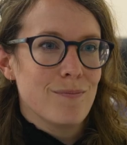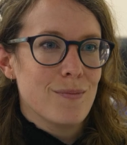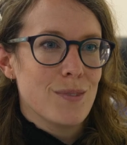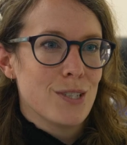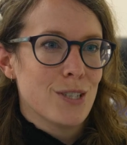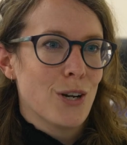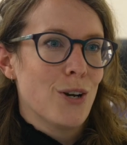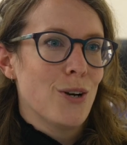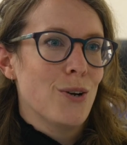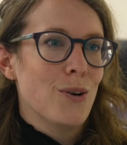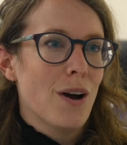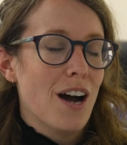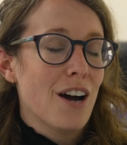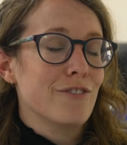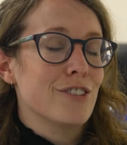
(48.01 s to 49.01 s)
So
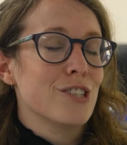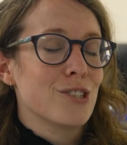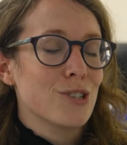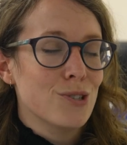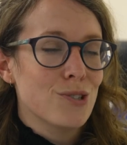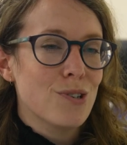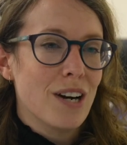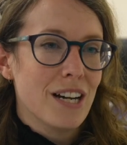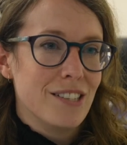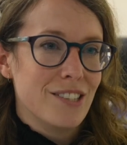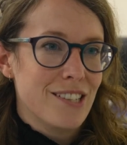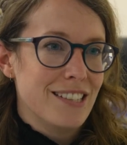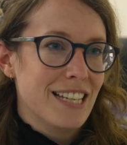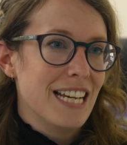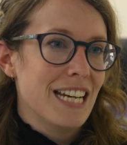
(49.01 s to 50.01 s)
after school, I
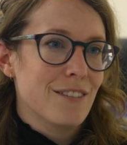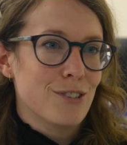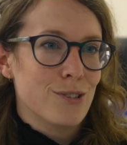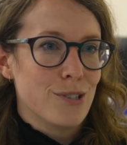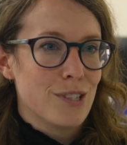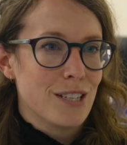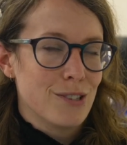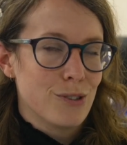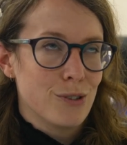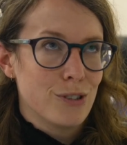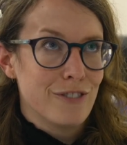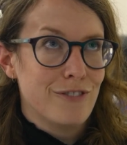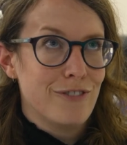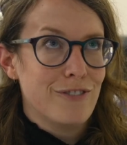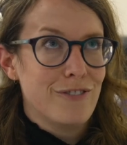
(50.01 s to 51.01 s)
chose A-levels that sort
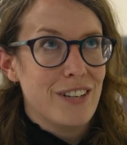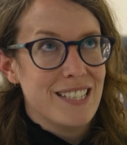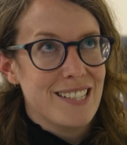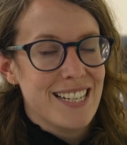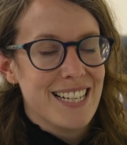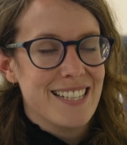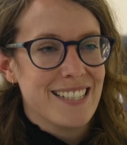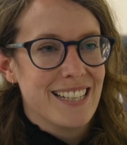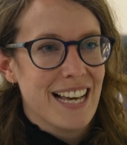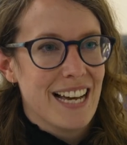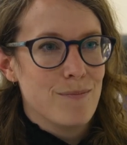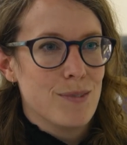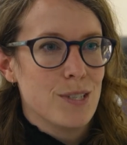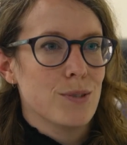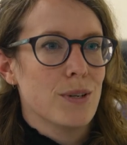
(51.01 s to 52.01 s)
of fitted into that.
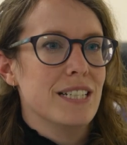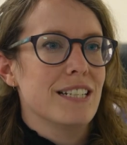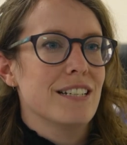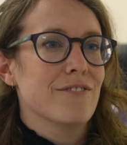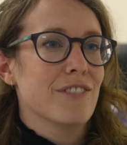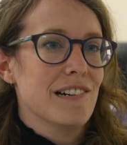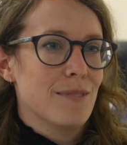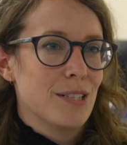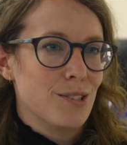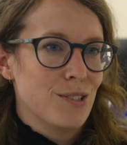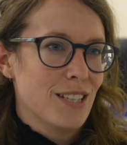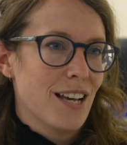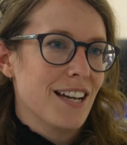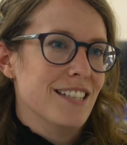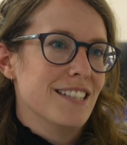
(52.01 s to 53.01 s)
So I did environmental
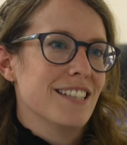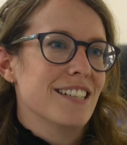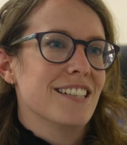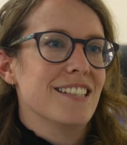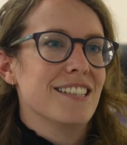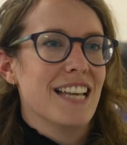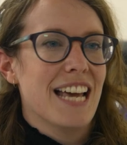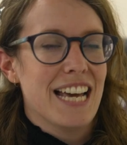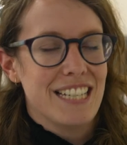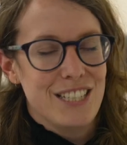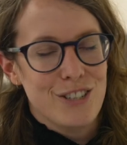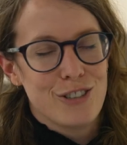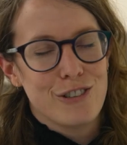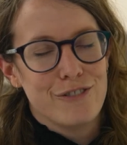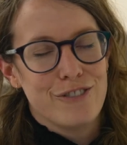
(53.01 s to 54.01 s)
sciences and
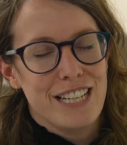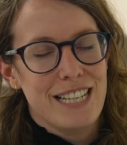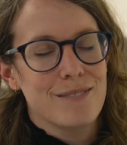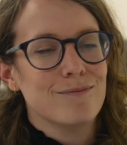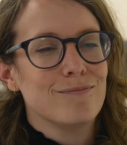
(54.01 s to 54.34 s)
geography.